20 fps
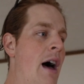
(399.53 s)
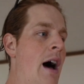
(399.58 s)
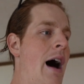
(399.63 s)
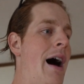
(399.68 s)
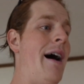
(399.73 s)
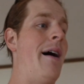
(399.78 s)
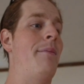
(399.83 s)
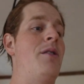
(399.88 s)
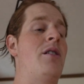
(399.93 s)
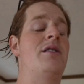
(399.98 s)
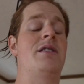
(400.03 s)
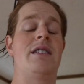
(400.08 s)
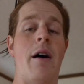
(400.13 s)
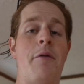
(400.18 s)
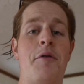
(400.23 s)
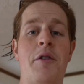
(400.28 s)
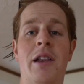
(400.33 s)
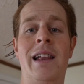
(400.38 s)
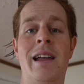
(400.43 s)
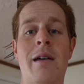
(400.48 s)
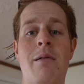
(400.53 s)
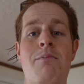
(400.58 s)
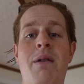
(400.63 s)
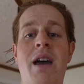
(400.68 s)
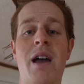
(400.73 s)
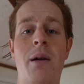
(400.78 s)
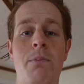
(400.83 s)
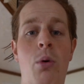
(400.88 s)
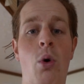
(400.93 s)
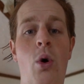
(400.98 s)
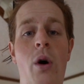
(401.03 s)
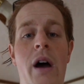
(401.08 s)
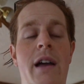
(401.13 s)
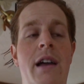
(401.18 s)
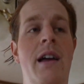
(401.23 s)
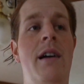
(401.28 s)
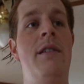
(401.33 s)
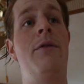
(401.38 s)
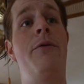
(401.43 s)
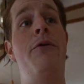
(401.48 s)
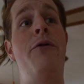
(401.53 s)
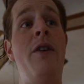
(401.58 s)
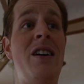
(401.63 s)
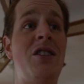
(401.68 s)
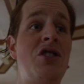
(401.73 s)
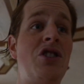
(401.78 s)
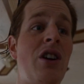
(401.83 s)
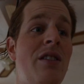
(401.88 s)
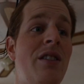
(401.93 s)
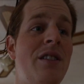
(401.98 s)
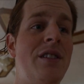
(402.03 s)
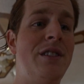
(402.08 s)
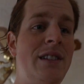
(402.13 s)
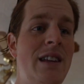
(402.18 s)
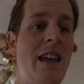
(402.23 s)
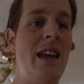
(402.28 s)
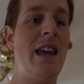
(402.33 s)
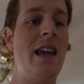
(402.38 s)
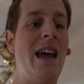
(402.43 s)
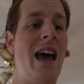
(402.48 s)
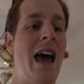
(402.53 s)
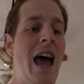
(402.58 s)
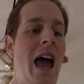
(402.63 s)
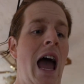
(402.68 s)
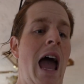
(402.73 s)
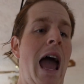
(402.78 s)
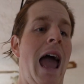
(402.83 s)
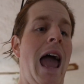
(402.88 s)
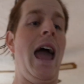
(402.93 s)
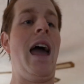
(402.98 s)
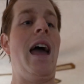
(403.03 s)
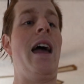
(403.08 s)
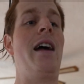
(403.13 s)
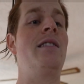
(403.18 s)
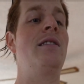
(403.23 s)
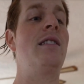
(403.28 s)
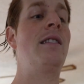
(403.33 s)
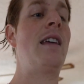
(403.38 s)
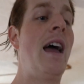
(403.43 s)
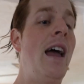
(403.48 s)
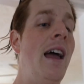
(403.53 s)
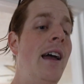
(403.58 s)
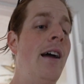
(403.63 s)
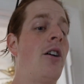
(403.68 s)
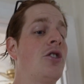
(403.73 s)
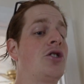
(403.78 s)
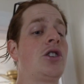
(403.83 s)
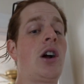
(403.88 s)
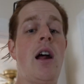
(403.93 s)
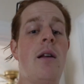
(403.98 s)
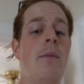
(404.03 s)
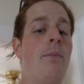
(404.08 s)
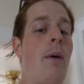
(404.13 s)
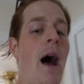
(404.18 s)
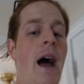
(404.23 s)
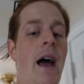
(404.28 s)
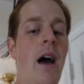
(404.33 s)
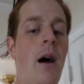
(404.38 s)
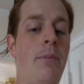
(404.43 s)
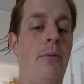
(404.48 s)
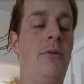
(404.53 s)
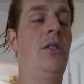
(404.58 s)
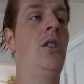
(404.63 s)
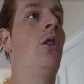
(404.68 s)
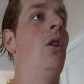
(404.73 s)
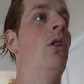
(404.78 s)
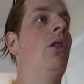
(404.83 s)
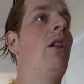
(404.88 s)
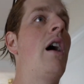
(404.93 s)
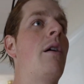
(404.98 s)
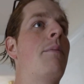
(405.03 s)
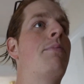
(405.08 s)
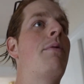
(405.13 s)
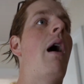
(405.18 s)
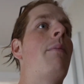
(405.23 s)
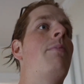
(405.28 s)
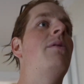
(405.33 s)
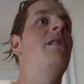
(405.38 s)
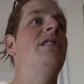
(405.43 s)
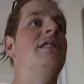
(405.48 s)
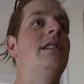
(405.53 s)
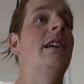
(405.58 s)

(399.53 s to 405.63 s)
They're definitely big boy fish in the sea, and they are trying to buy up, you know, a lot of properties